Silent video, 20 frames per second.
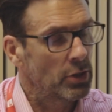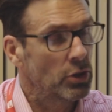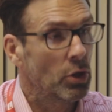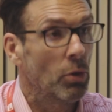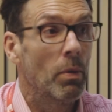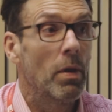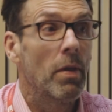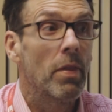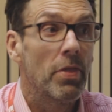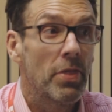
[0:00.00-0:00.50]

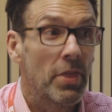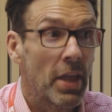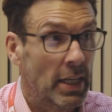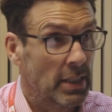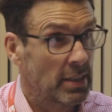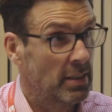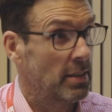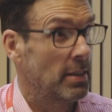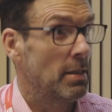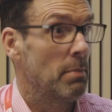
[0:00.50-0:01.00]
so
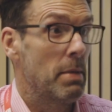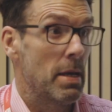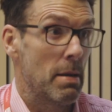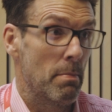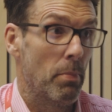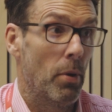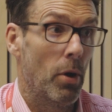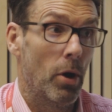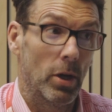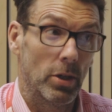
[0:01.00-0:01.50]
that's the
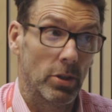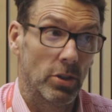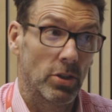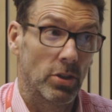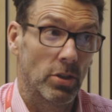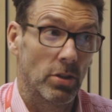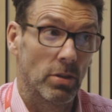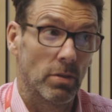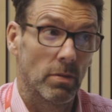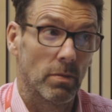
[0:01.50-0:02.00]
main
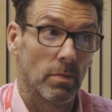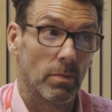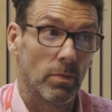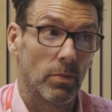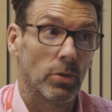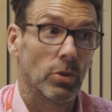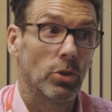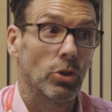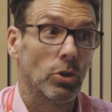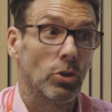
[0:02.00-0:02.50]
parts
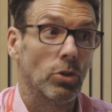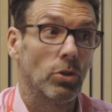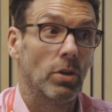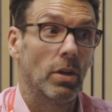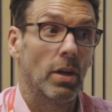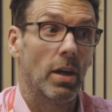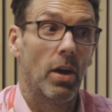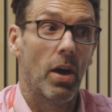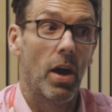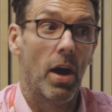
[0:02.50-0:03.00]

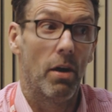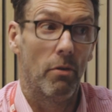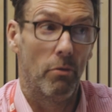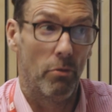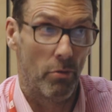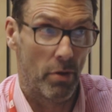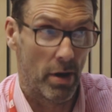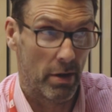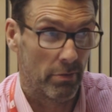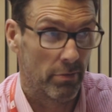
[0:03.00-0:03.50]
to a
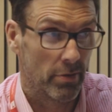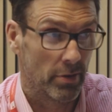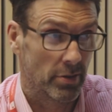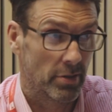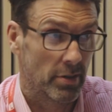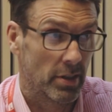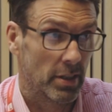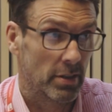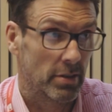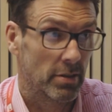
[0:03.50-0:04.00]

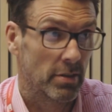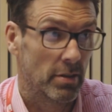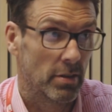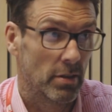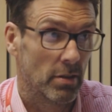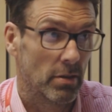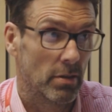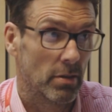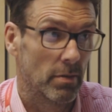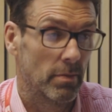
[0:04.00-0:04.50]
reference
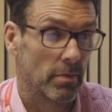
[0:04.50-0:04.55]
list.